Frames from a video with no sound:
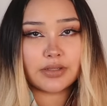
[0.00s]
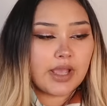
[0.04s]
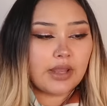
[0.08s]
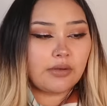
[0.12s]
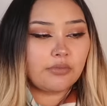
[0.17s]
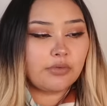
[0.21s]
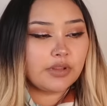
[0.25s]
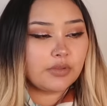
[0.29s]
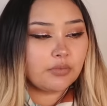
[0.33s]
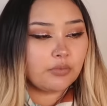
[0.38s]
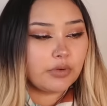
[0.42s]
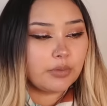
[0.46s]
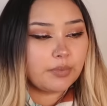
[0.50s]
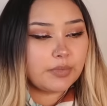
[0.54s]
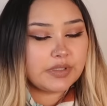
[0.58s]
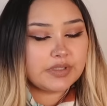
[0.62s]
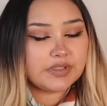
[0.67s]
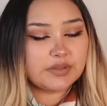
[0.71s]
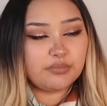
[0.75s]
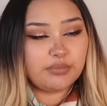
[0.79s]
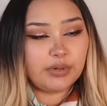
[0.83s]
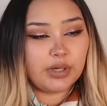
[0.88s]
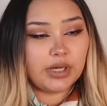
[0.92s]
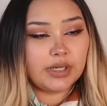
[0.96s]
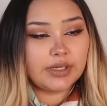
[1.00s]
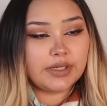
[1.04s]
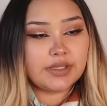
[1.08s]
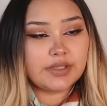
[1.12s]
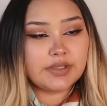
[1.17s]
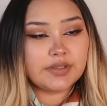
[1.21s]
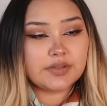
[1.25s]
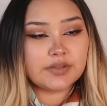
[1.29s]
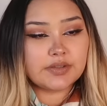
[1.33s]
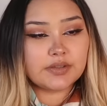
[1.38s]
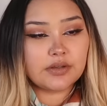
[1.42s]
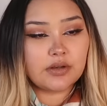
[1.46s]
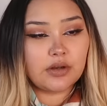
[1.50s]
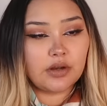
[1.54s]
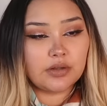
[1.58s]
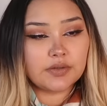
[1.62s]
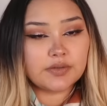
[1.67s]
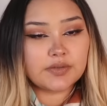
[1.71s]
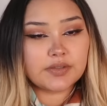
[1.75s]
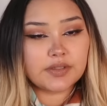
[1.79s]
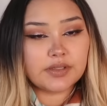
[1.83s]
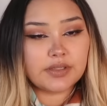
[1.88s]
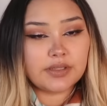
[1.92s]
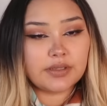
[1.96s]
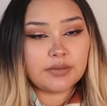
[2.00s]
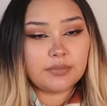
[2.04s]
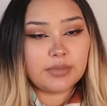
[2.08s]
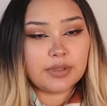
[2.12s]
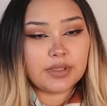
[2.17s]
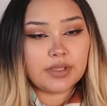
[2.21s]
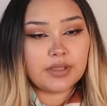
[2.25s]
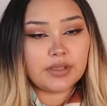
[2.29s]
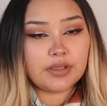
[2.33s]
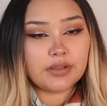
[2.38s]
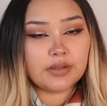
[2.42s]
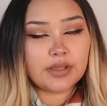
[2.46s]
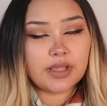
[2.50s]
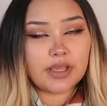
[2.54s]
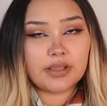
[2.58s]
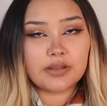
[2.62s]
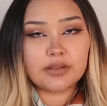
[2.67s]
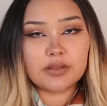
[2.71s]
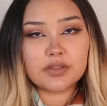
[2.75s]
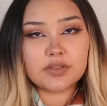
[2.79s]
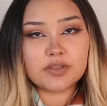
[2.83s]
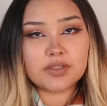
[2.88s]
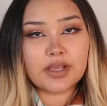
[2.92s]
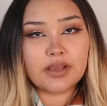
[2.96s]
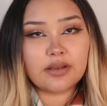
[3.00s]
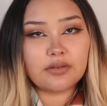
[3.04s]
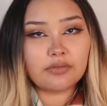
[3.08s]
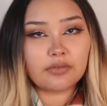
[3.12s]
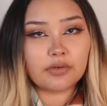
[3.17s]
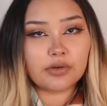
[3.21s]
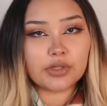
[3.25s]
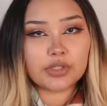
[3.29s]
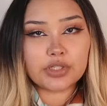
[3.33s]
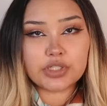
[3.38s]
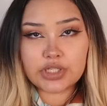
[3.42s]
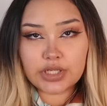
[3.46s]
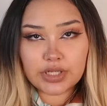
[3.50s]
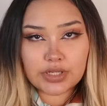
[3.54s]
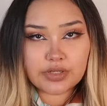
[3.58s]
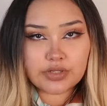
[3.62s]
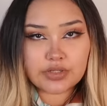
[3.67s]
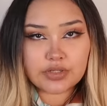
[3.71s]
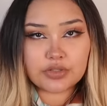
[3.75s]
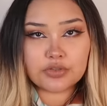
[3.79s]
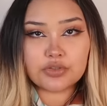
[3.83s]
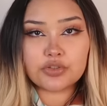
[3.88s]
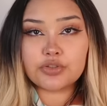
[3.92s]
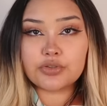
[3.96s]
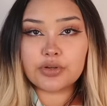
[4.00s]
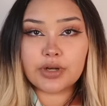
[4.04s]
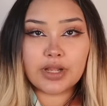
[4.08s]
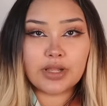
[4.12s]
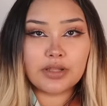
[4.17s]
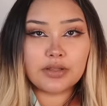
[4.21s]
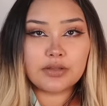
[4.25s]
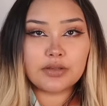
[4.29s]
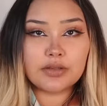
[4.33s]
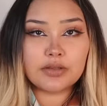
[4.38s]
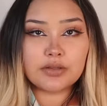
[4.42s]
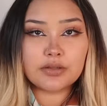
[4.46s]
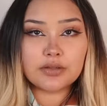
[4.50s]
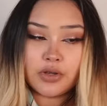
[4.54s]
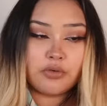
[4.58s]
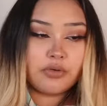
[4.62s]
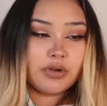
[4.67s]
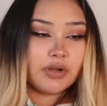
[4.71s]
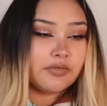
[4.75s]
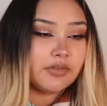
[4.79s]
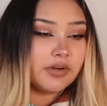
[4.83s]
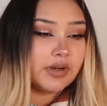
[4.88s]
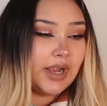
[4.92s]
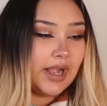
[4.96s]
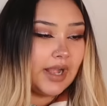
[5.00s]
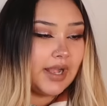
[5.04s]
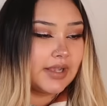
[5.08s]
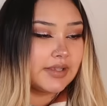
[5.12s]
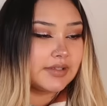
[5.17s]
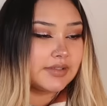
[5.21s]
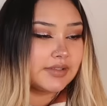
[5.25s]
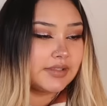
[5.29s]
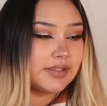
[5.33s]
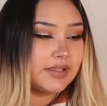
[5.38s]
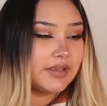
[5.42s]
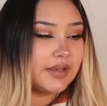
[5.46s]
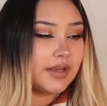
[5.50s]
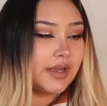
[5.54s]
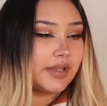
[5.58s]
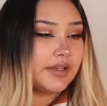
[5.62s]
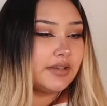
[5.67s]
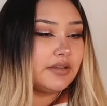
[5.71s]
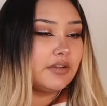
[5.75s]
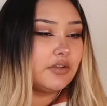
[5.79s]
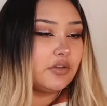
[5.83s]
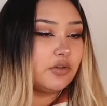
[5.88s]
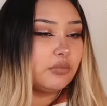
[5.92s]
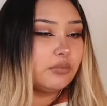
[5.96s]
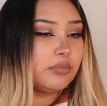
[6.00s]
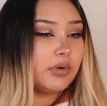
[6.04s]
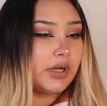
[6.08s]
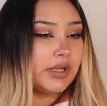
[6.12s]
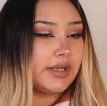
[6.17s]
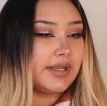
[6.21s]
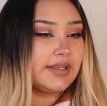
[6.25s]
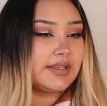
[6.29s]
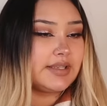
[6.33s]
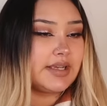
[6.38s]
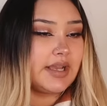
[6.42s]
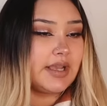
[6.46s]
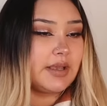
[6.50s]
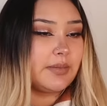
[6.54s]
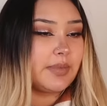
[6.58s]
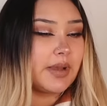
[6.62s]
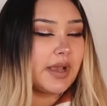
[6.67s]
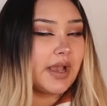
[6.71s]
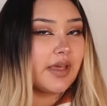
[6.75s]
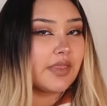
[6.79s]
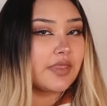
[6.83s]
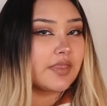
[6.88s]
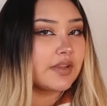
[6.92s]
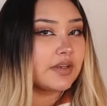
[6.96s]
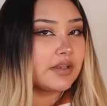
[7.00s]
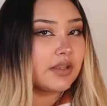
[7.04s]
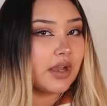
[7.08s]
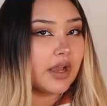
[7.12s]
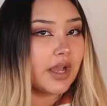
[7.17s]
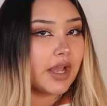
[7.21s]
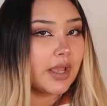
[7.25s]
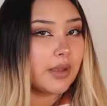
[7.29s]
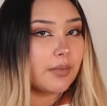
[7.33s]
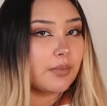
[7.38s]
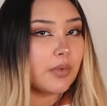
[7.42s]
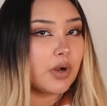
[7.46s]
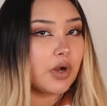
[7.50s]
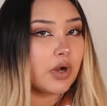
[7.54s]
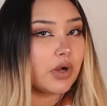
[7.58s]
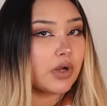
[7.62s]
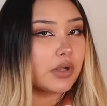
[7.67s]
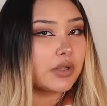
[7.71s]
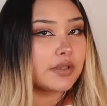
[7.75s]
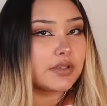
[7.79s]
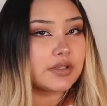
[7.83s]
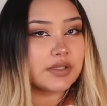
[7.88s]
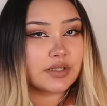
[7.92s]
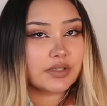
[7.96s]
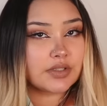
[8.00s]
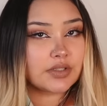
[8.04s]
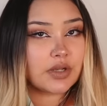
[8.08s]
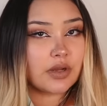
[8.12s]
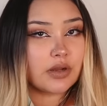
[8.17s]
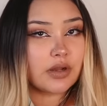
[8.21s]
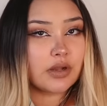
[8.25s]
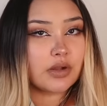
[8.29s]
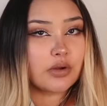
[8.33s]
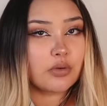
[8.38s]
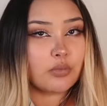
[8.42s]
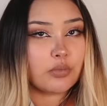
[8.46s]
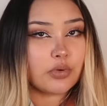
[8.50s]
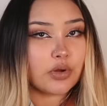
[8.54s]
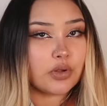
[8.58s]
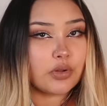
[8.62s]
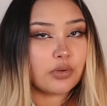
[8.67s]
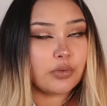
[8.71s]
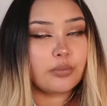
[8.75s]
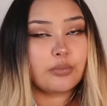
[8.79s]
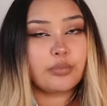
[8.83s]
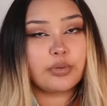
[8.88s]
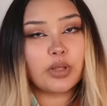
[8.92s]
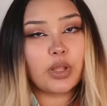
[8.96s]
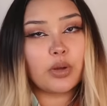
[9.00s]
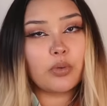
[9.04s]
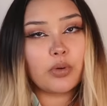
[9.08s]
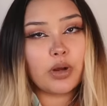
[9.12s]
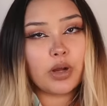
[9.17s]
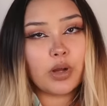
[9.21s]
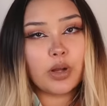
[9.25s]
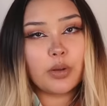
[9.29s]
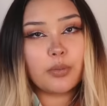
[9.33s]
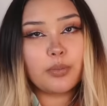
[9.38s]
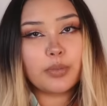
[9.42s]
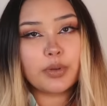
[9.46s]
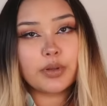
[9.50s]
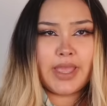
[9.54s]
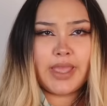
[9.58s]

And with women's bodies constantly being like this ever-changing trend, whoever has the ideal body type at the time on TikTok will blow up.